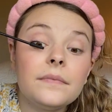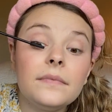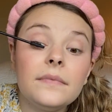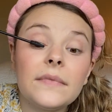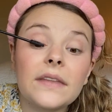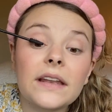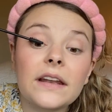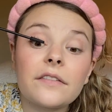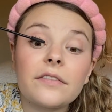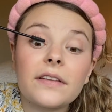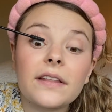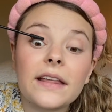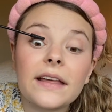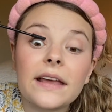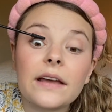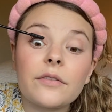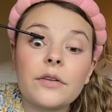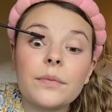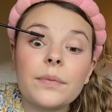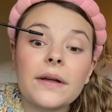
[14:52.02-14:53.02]
And I feel like
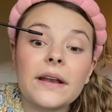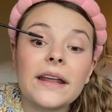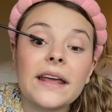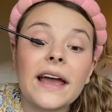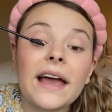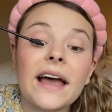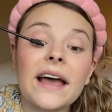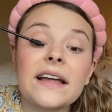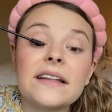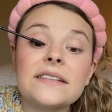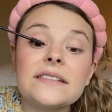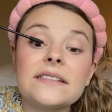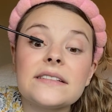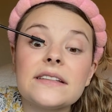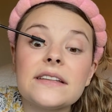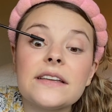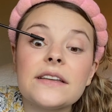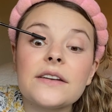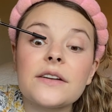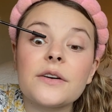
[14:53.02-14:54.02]
everybody has,
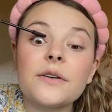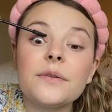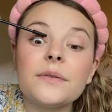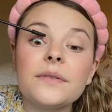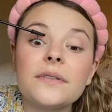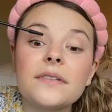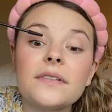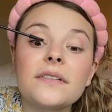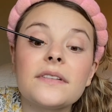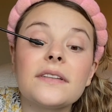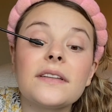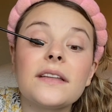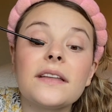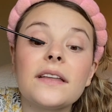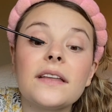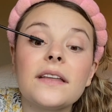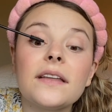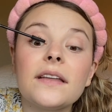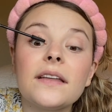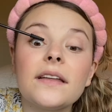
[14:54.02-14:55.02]
you know,
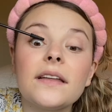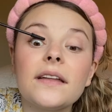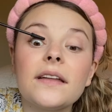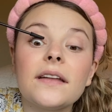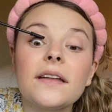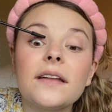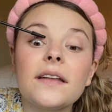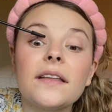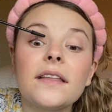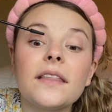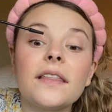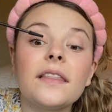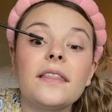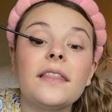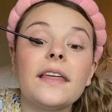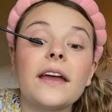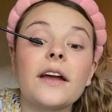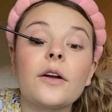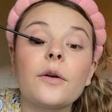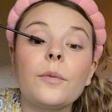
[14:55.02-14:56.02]

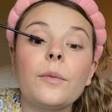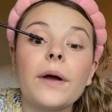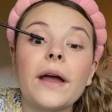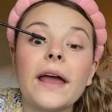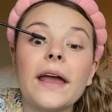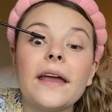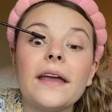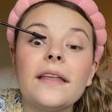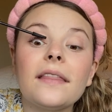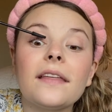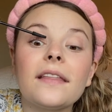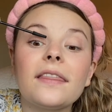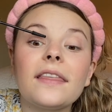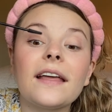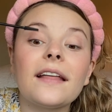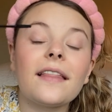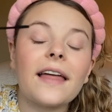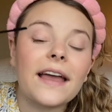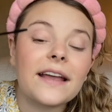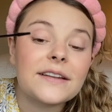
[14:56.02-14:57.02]
their way that
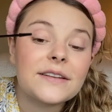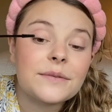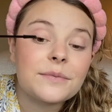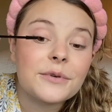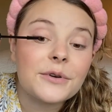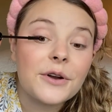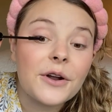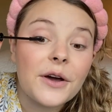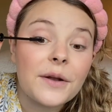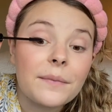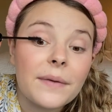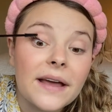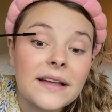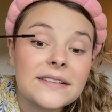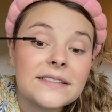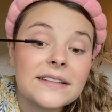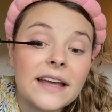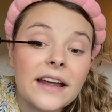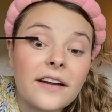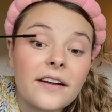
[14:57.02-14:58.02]
they like to put on
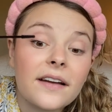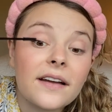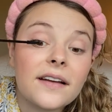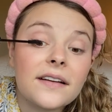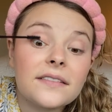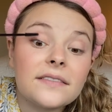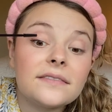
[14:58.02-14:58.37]
mascara.